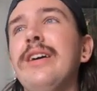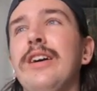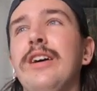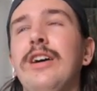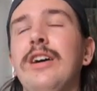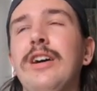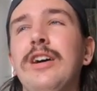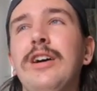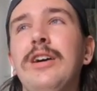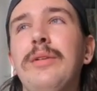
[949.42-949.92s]

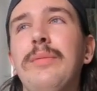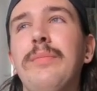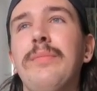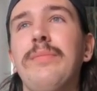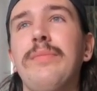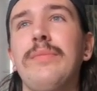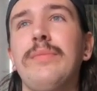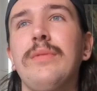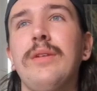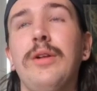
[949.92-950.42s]

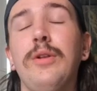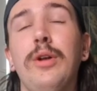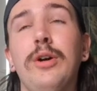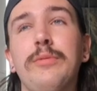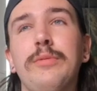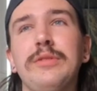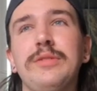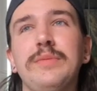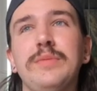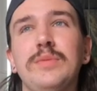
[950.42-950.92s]

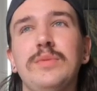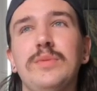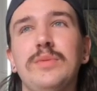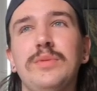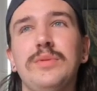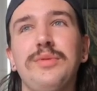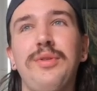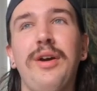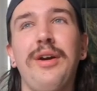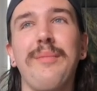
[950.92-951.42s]
Along with some
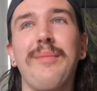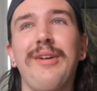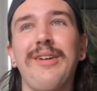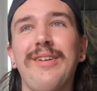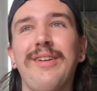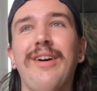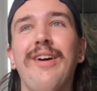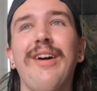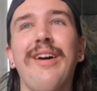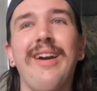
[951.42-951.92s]

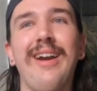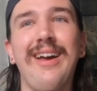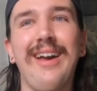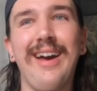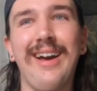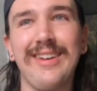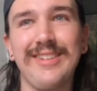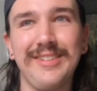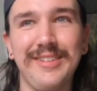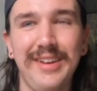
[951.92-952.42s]
Trimarchon, I
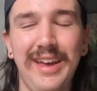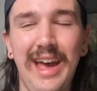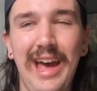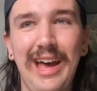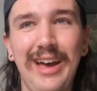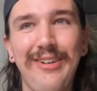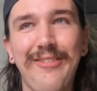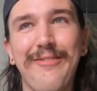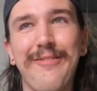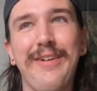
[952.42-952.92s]
actually
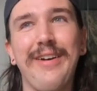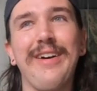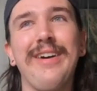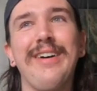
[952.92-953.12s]
have